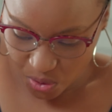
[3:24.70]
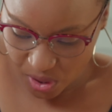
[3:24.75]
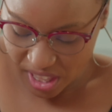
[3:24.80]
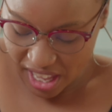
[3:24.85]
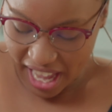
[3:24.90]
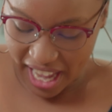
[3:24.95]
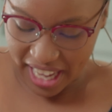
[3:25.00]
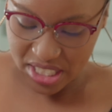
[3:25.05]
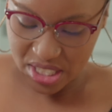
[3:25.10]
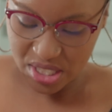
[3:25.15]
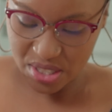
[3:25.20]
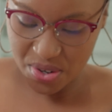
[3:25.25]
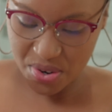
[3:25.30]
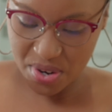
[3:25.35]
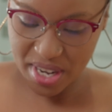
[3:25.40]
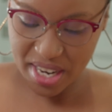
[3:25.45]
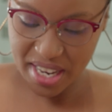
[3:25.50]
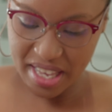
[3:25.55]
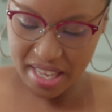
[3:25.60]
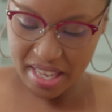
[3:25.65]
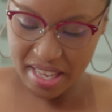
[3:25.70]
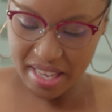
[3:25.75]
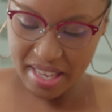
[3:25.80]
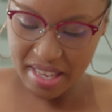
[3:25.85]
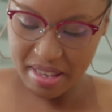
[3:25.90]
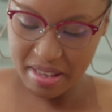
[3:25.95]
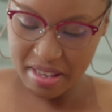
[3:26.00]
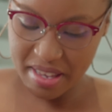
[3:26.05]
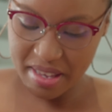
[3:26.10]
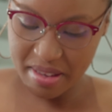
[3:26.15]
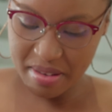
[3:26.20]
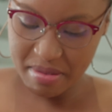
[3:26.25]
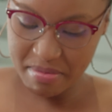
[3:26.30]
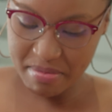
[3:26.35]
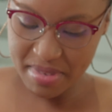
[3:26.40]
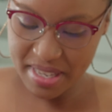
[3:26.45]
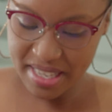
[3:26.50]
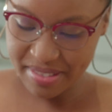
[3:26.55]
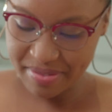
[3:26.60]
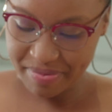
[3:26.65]
the ice
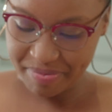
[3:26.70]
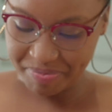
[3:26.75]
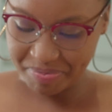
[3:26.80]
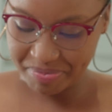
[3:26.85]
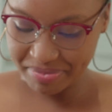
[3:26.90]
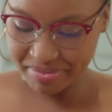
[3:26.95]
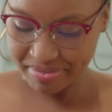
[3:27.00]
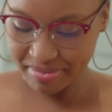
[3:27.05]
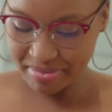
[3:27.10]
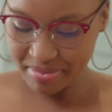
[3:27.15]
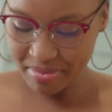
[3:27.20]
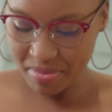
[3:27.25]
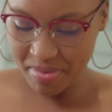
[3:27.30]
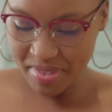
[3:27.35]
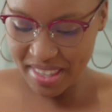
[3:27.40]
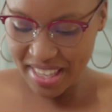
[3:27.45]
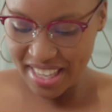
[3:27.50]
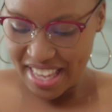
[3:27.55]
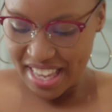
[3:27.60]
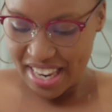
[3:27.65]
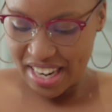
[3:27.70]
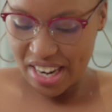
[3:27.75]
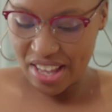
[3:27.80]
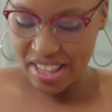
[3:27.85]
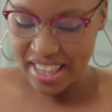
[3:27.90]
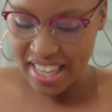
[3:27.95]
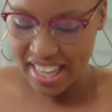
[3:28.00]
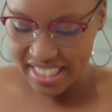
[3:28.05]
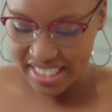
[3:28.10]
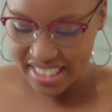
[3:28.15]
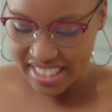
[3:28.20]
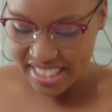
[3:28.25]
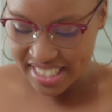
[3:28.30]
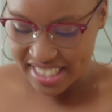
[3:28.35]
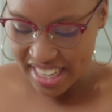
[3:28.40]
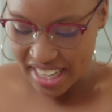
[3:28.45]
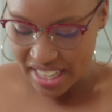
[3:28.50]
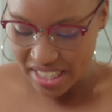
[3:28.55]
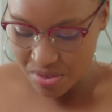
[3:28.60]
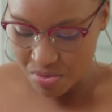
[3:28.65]
cream. Now that is
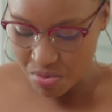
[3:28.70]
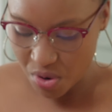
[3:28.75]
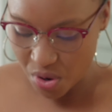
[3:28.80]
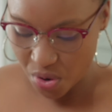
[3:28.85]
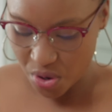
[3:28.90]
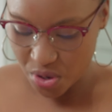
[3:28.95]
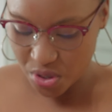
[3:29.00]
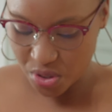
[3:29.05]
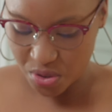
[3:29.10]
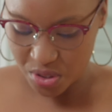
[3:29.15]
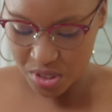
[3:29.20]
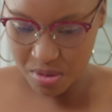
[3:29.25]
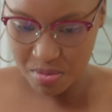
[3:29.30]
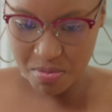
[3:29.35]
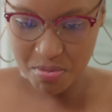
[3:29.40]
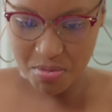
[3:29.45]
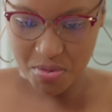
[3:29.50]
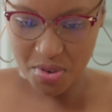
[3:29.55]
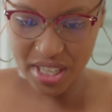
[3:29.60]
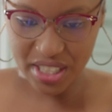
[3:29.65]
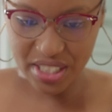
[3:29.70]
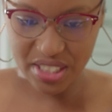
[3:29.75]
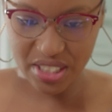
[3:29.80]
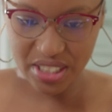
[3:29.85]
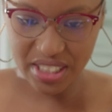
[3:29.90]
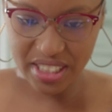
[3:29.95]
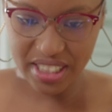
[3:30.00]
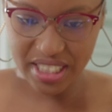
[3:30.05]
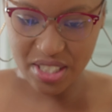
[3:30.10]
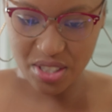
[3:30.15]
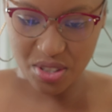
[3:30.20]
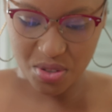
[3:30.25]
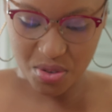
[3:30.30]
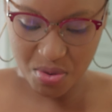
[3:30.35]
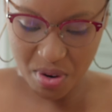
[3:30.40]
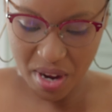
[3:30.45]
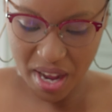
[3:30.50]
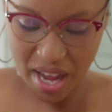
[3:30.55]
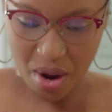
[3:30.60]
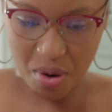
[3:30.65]
done, we're going to sprinkle
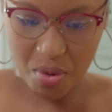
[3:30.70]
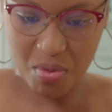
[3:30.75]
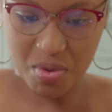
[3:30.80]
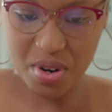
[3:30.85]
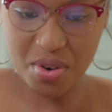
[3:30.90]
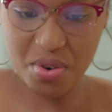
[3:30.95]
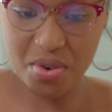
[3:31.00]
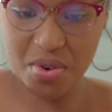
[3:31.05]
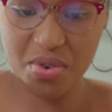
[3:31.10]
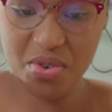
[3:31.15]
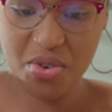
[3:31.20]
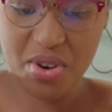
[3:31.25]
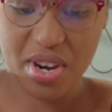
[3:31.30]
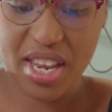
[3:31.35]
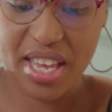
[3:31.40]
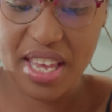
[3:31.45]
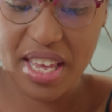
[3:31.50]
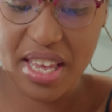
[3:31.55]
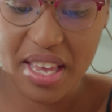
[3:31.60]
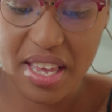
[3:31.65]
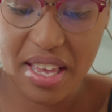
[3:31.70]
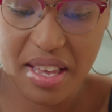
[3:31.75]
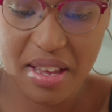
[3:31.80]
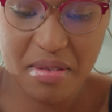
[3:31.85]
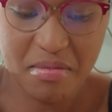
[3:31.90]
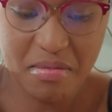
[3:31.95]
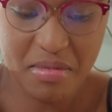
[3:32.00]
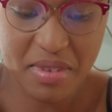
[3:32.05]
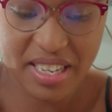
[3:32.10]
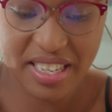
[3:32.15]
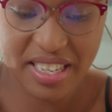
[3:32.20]
into our cream.